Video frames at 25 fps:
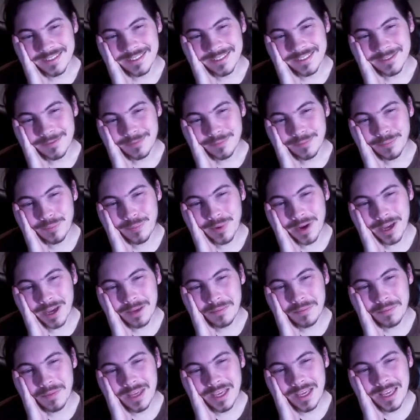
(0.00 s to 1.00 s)
bite
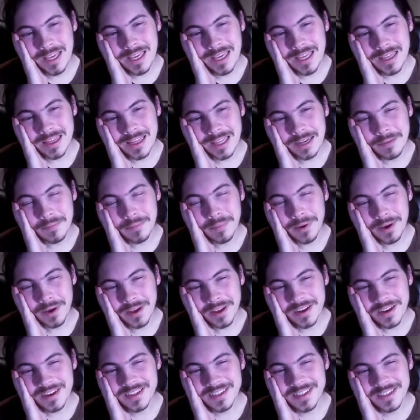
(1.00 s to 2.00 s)
me in the
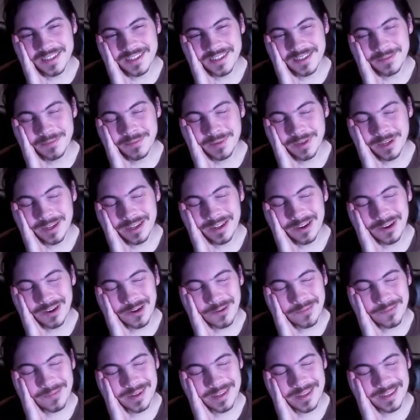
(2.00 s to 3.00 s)
butt, but oh
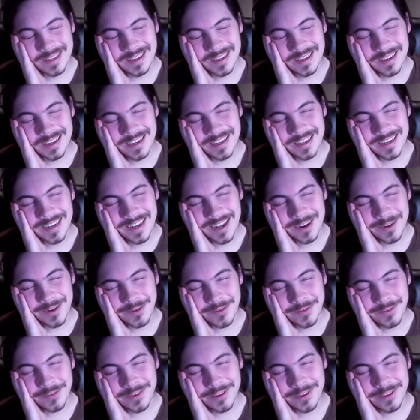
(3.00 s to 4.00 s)
my god, I
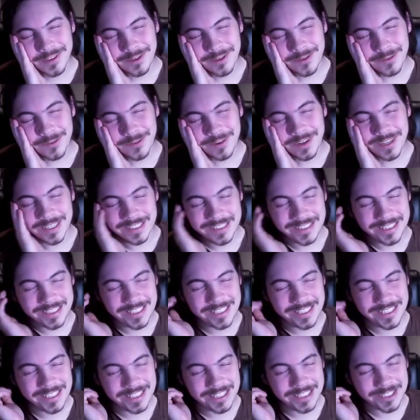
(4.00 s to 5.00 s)
really want
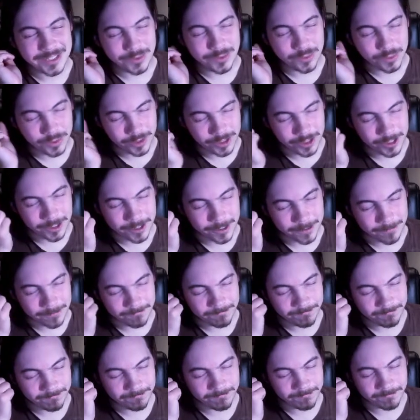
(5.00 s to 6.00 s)
this to work.
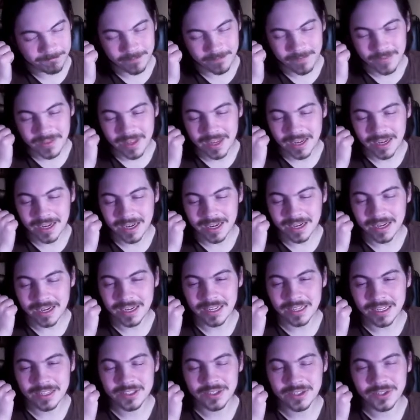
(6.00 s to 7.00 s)

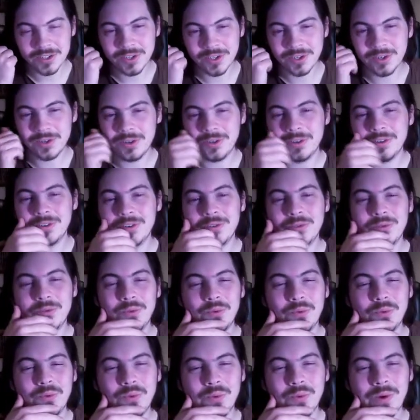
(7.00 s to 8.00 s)
So
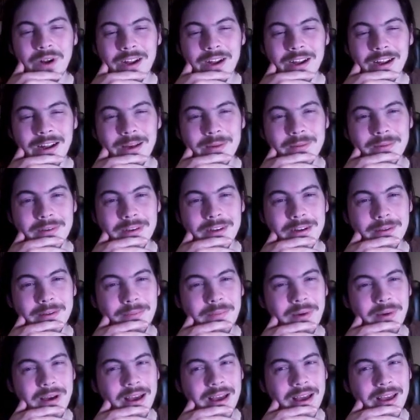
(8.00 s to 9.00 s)
what I'm gonna
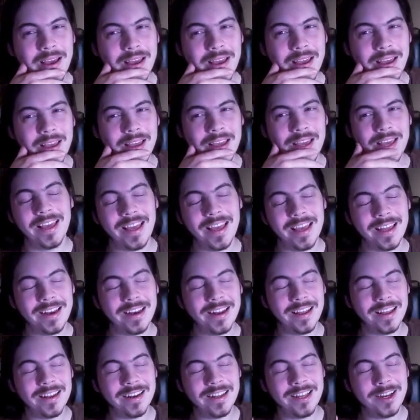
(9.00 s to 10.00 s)
buy,
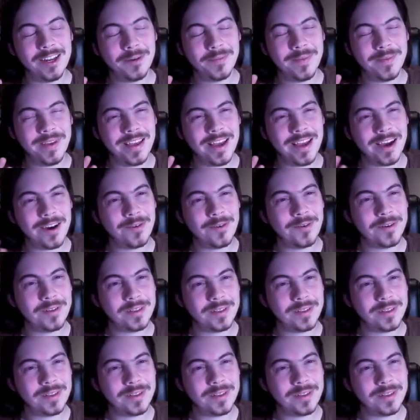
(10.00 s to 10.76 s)
and hear me out with